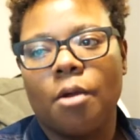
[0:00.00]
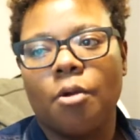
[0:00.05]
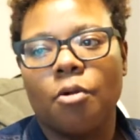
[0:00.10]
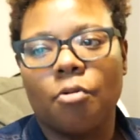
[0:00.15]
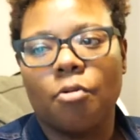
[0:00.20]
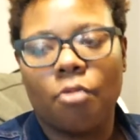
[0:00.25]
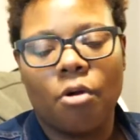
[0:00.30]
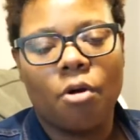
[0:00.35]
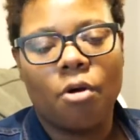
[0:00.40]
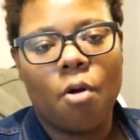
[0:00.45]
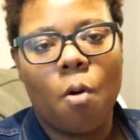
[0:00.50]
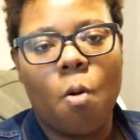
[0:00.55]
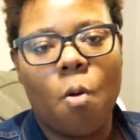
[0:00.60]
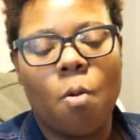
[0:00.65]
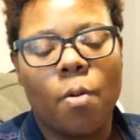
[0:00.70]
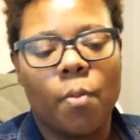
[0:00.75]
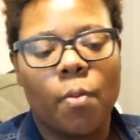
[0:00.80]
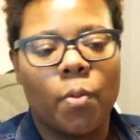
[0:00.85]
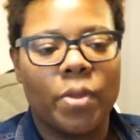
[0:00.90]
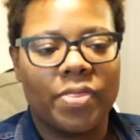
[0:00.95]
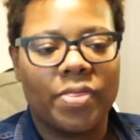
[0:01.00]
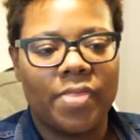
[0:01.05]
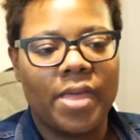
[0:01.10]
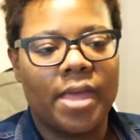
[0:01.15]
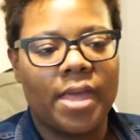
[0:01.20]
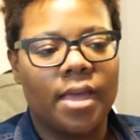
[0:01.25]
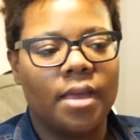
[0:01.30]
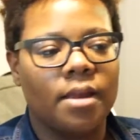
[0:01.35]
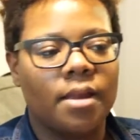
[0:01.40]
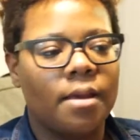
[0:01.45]
grow
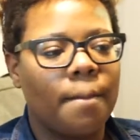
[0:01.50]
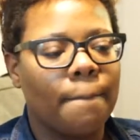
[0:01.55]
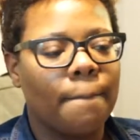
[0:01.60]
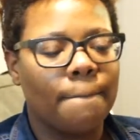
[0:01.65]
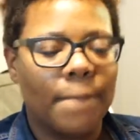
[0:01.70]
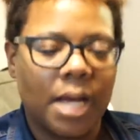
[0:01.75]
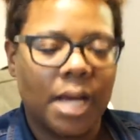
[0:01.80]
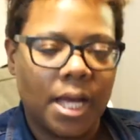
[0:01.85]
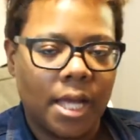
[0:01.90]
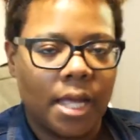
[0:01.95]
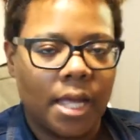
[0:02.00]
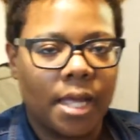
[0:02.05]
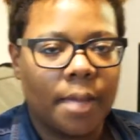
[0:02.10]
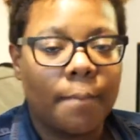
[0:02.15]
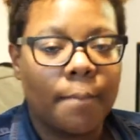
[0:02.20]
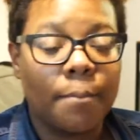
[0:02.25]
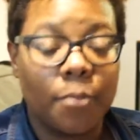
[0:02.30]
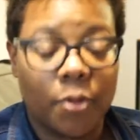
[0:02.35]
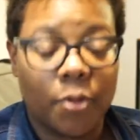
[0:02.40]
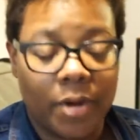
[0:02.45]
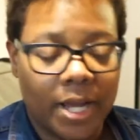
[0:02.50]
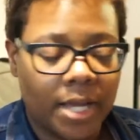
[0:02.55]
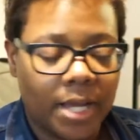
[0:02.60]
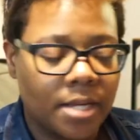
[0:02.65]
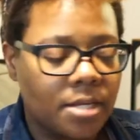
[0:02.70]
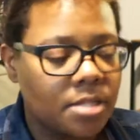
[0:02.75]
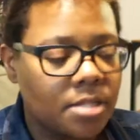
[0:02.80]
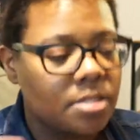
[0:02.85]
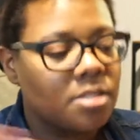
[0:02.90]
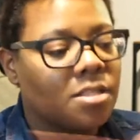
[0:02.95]
within my
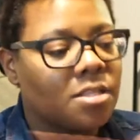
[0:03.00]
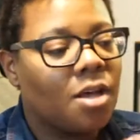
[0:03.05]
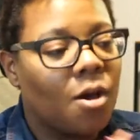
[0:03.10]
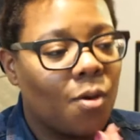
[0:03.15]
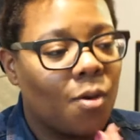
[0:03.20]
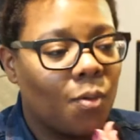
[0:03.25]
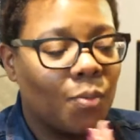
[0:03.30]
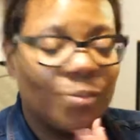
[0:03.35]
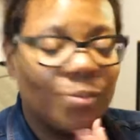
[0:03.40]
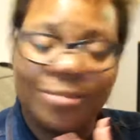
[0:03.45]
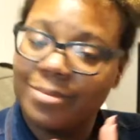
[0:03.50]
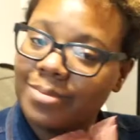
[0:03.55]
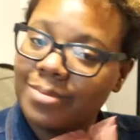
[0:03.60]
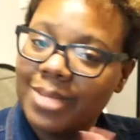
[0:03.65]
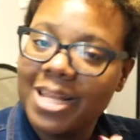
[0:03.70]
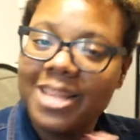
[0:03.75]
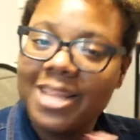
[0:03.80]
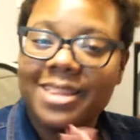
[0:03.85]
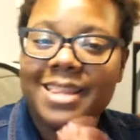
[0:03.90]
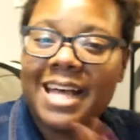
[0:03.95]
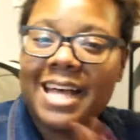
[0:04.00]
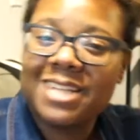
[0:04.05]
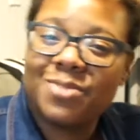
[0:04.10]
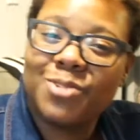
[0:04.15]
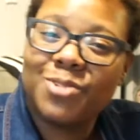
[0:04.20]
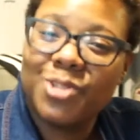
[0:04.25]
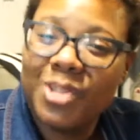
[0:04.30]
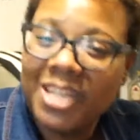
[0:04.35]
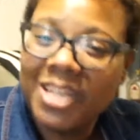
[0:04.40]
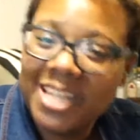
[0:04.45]
brand so that's
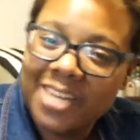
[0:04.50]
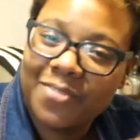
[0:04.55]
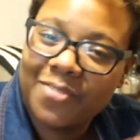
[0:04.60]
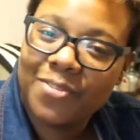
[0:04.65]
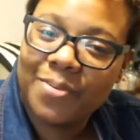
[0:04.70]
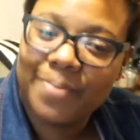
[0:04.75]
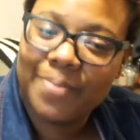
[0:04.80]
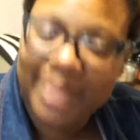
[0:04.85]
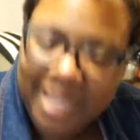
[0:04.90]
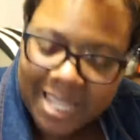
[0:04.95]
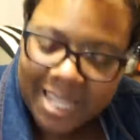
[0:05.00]
what you're gonna get from me.